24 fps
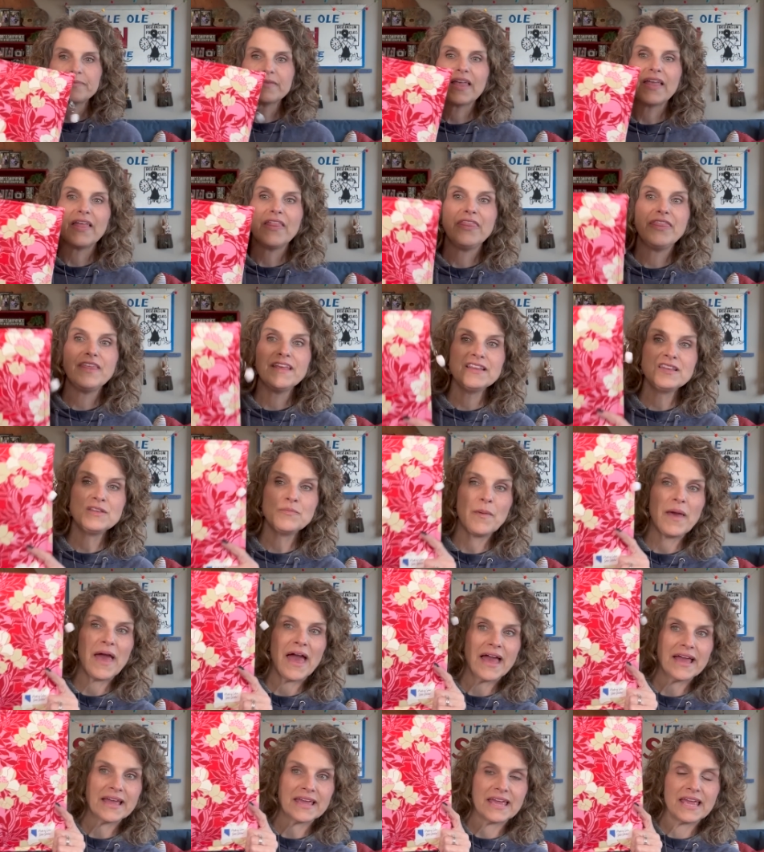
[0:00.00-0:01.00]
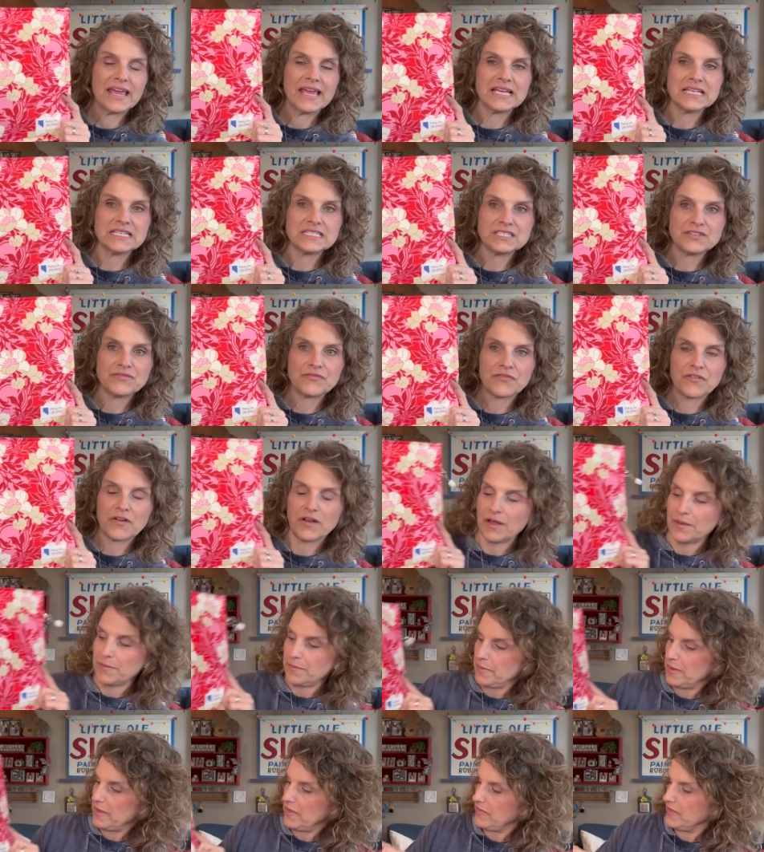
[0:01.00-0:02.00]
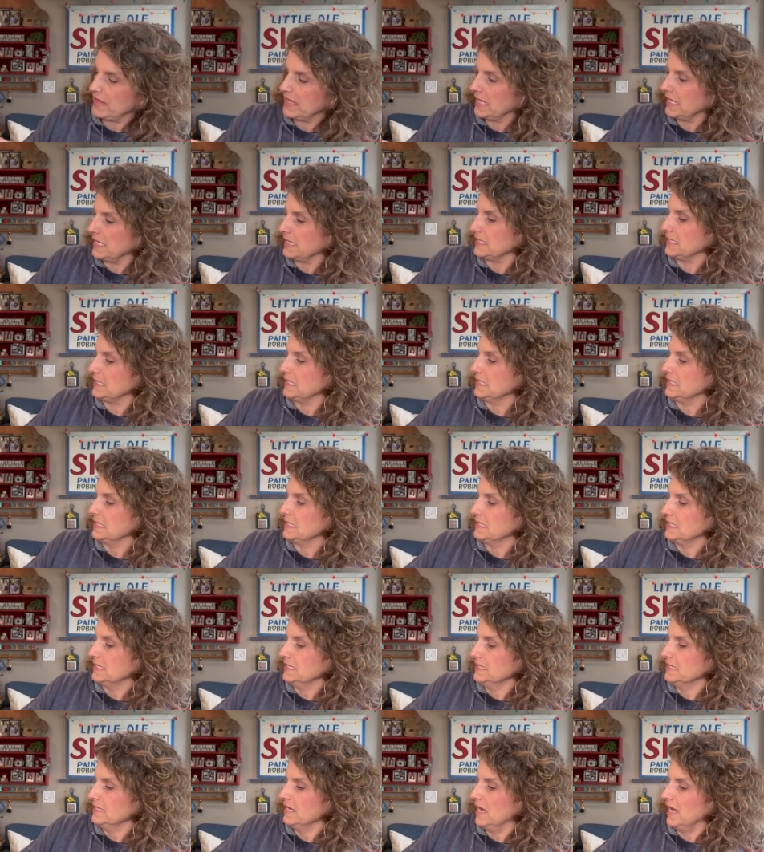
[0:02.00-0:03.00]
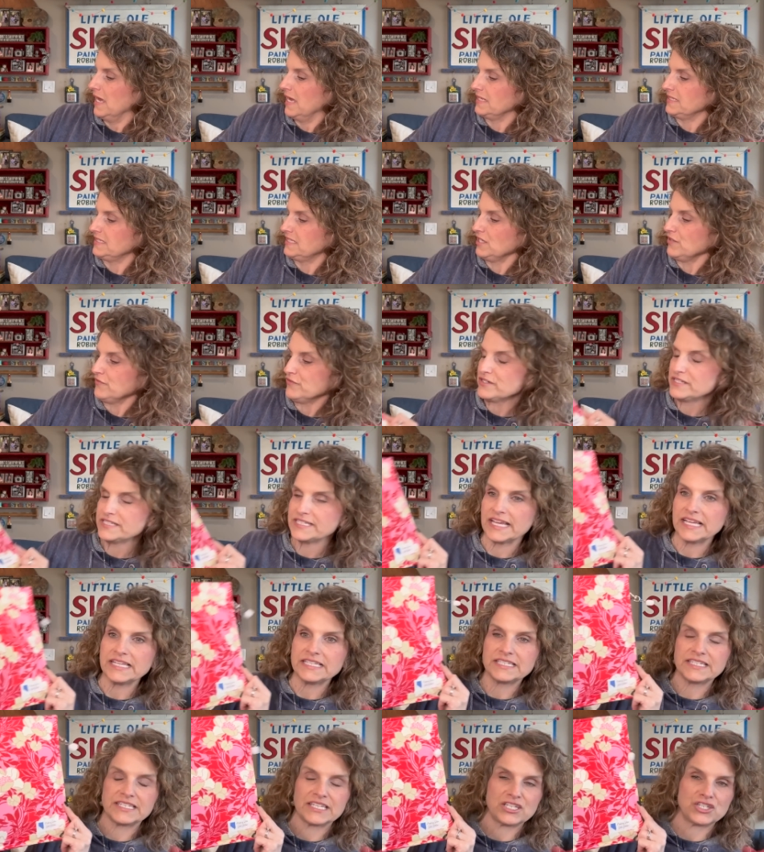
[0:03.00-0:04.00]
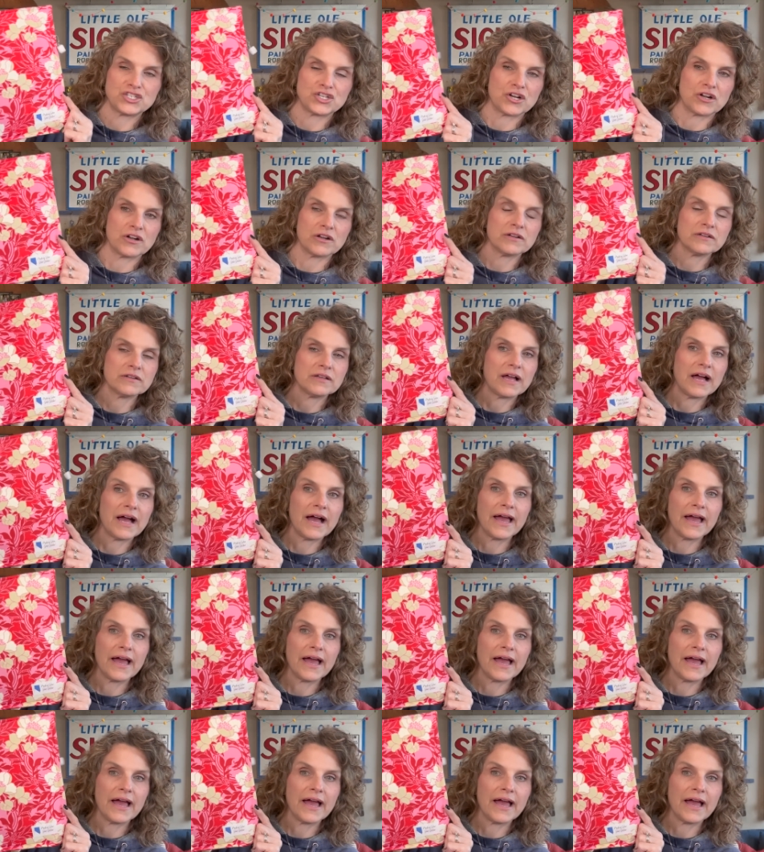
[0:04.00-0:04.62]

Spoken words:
this bag is from the Silver State Stitcher.